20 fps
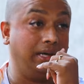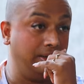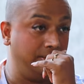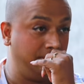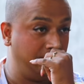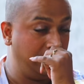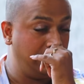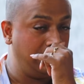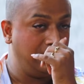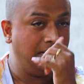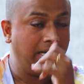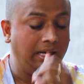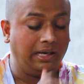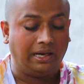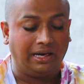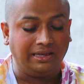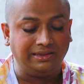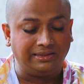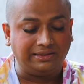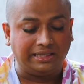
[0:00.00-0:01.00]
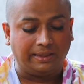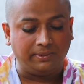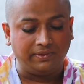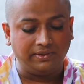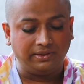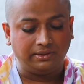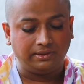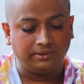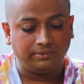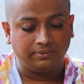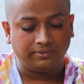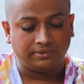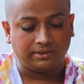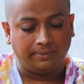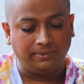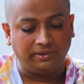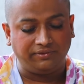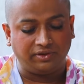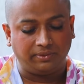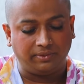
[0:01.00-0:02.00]
Wow. At the time,
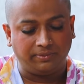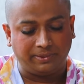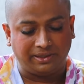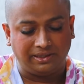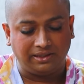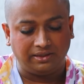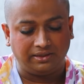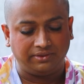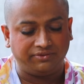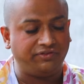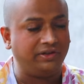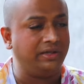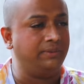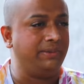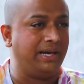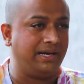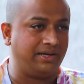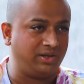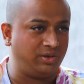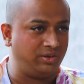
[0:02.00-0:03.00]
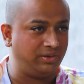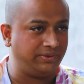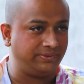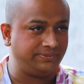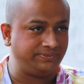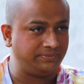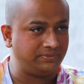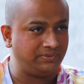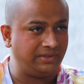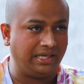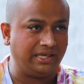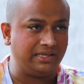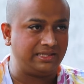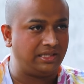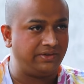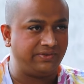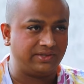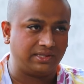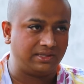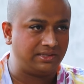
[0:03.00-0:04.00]
coming from a film background, Thanga
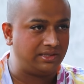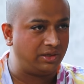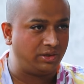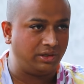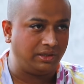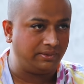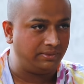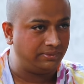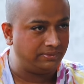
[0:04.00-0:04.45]
Srinivasan sir,